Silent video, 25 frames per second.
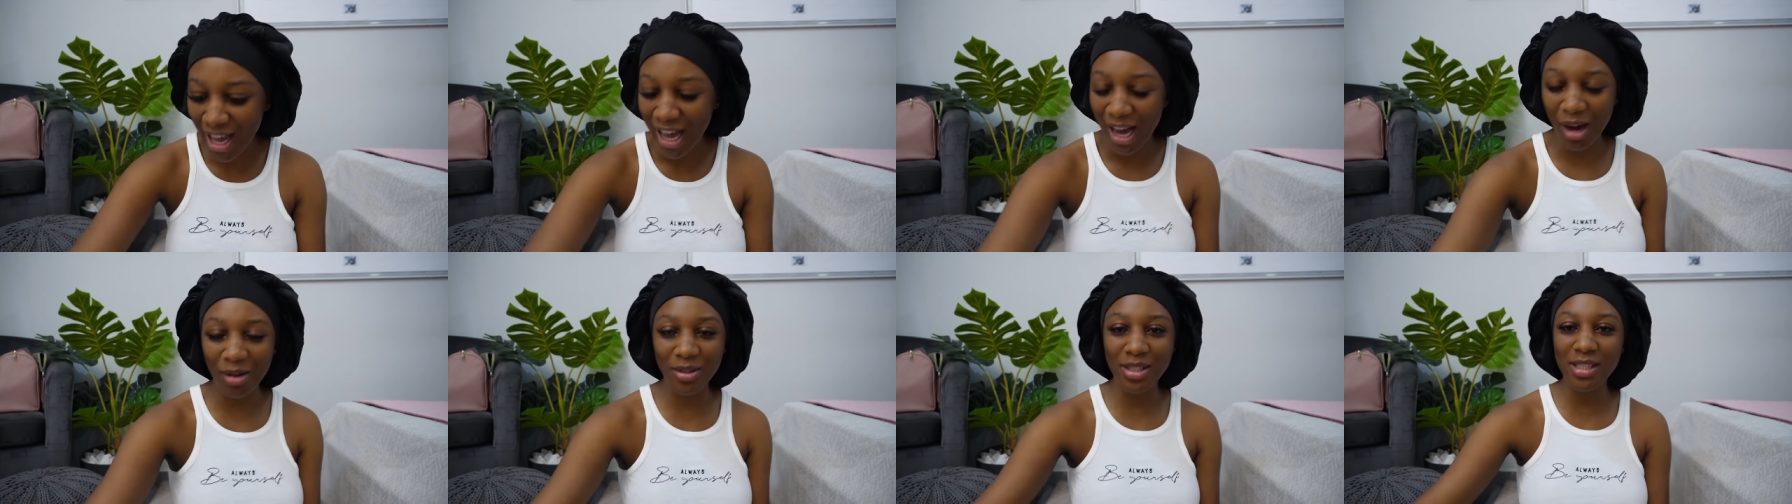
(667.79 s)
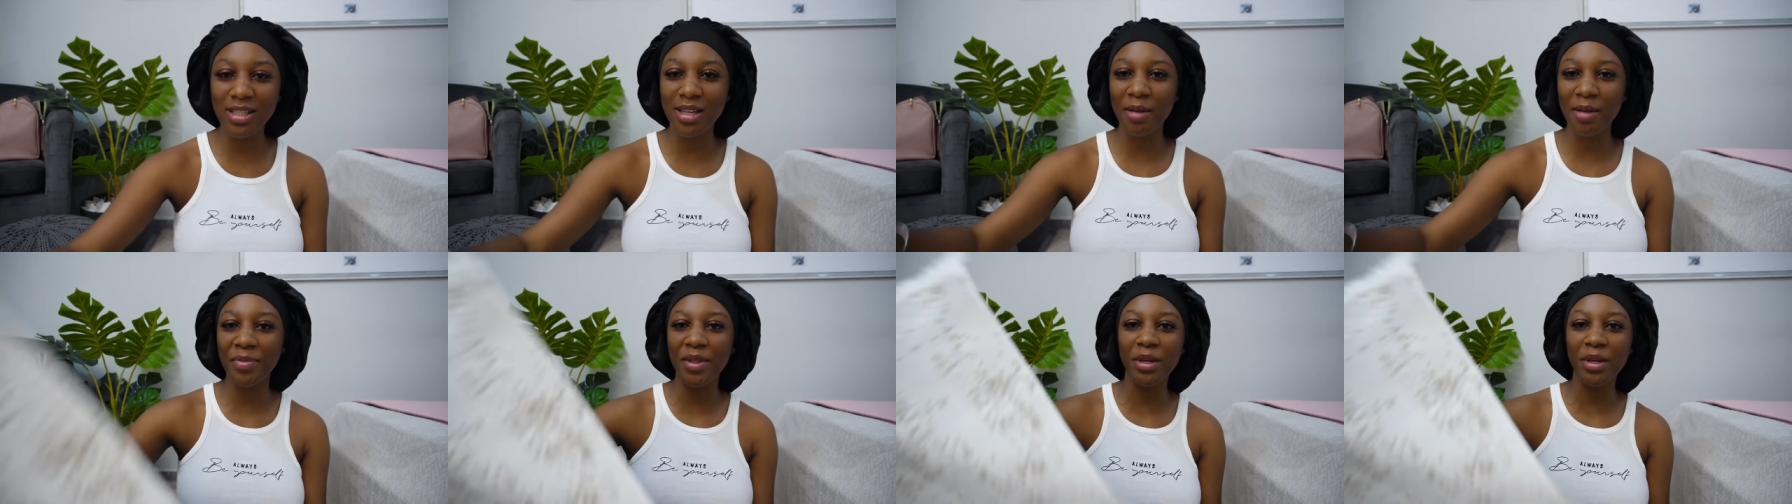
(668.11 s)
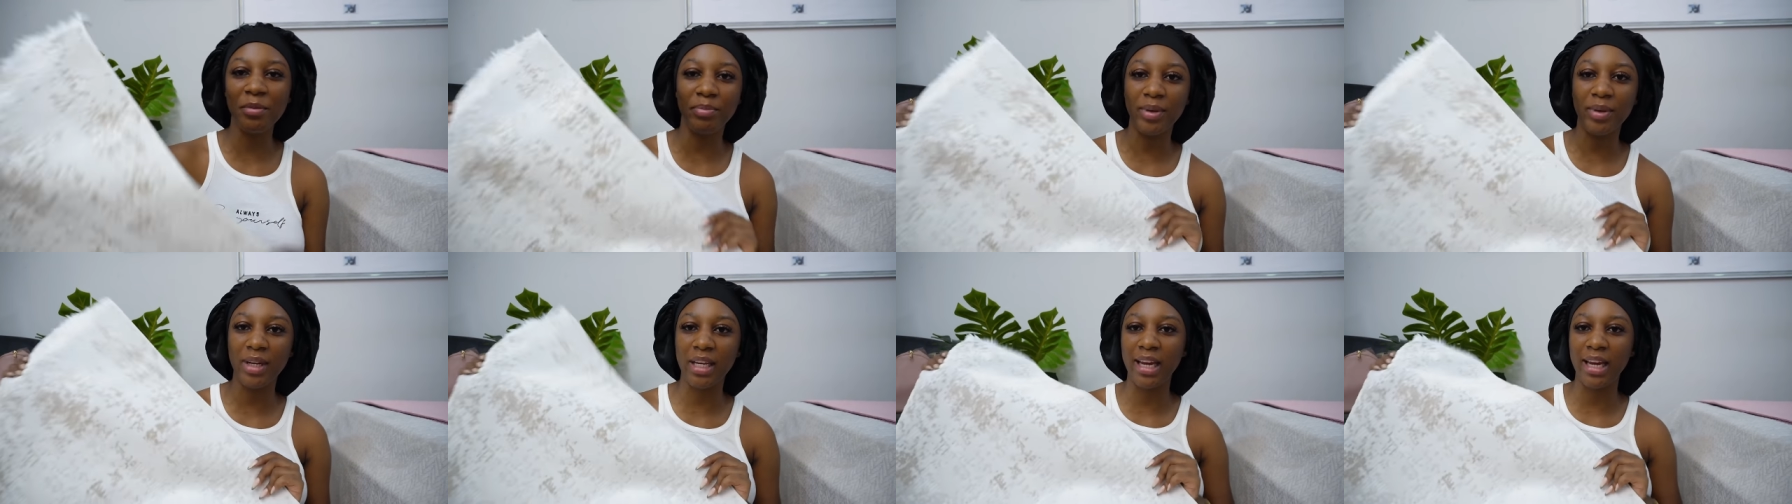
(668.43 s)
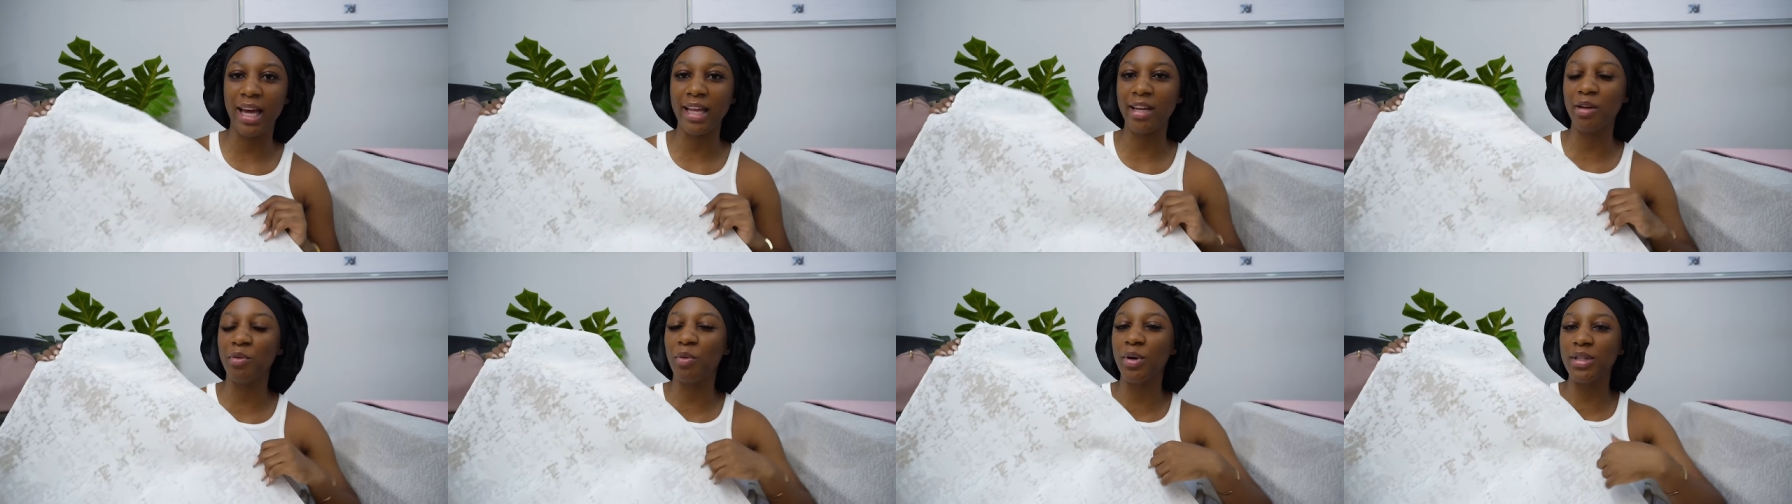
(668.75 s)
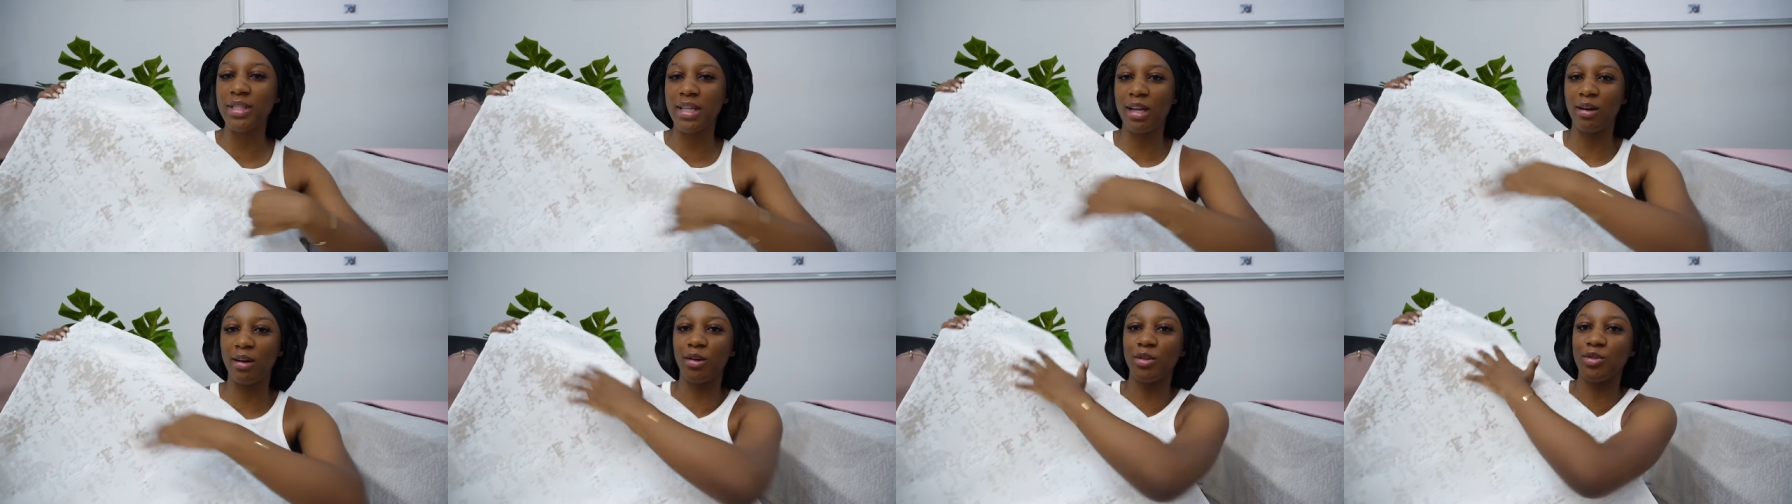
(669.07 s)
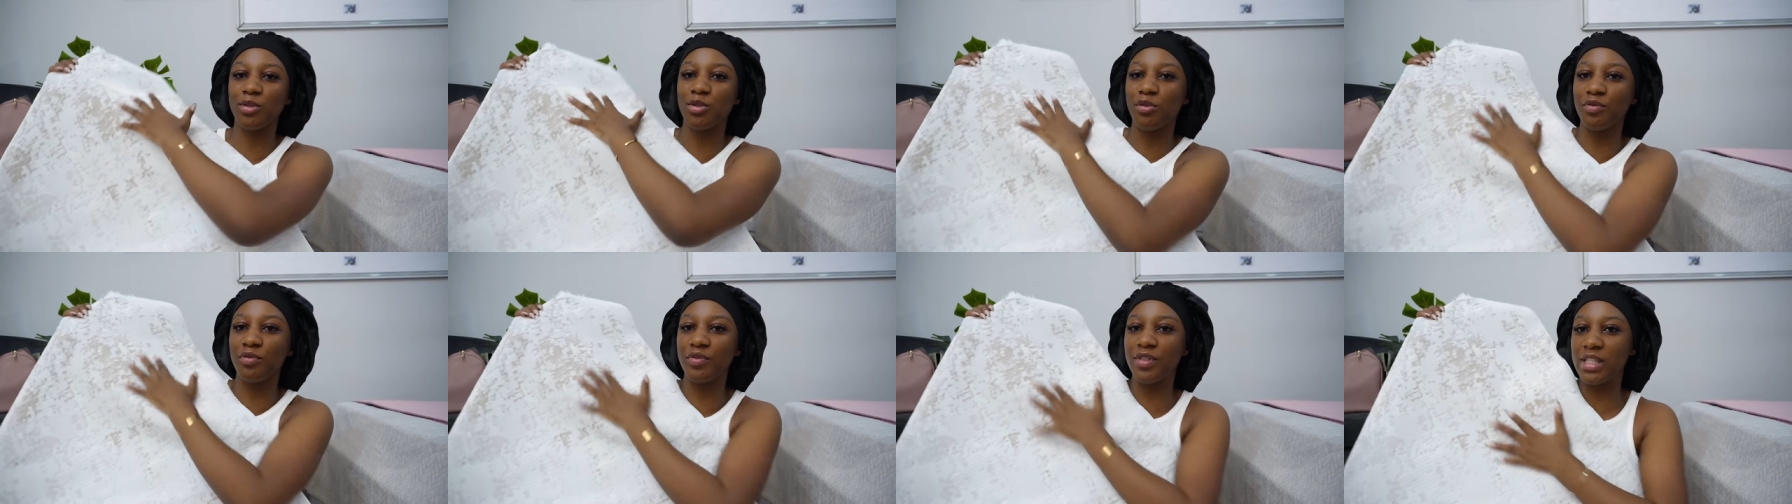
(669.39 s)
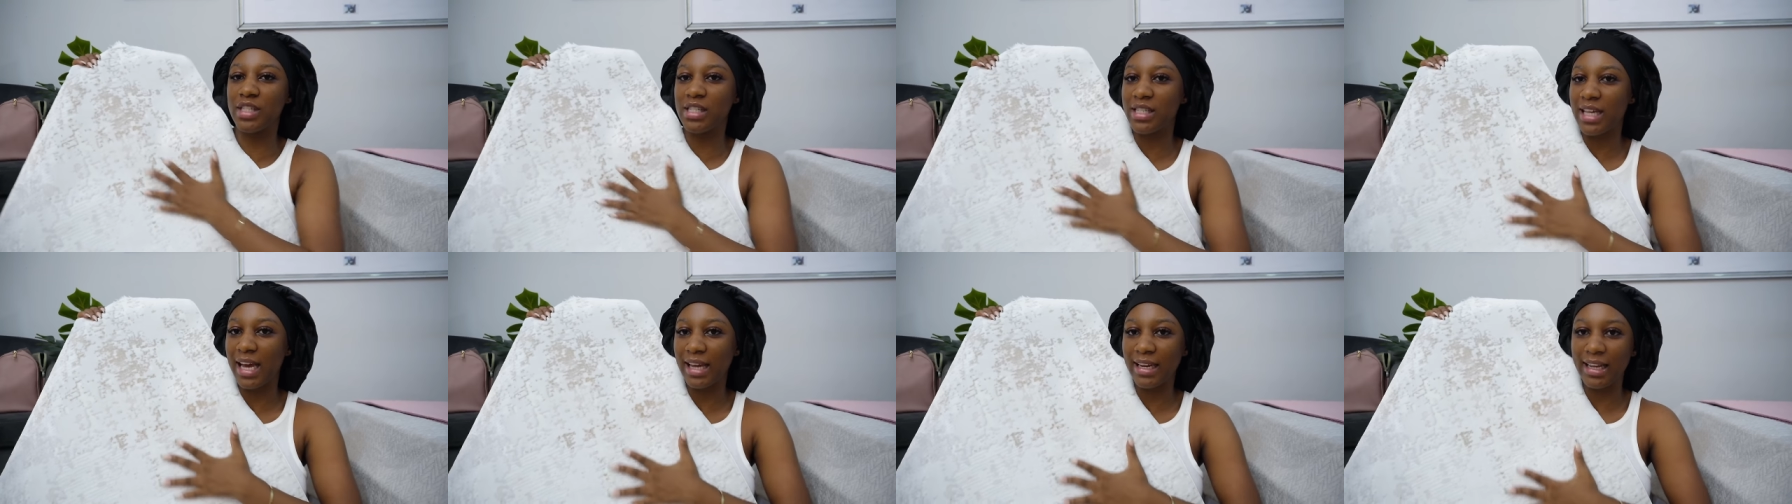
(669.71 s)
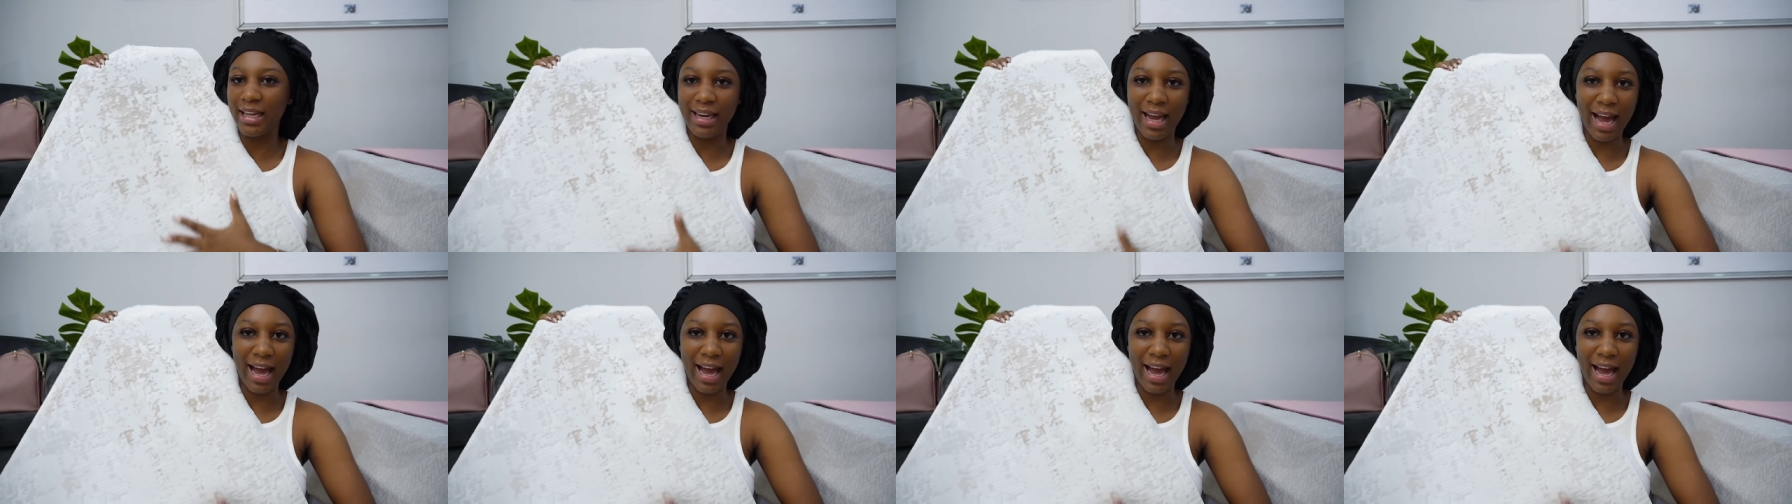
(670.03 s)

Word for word: I wanted something plain. I didn't want a lot of design and